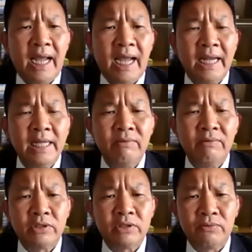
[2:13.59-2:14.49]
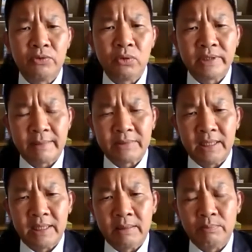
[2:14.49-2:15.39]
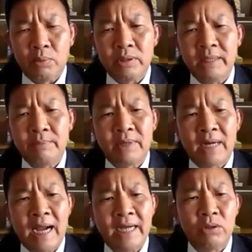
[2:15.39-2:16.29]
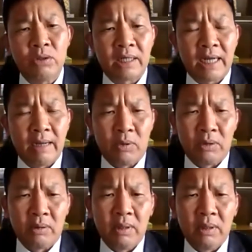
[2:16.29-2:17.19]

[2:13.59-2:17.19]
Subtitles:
ending fossil fuel subsidy, putting price on carbon,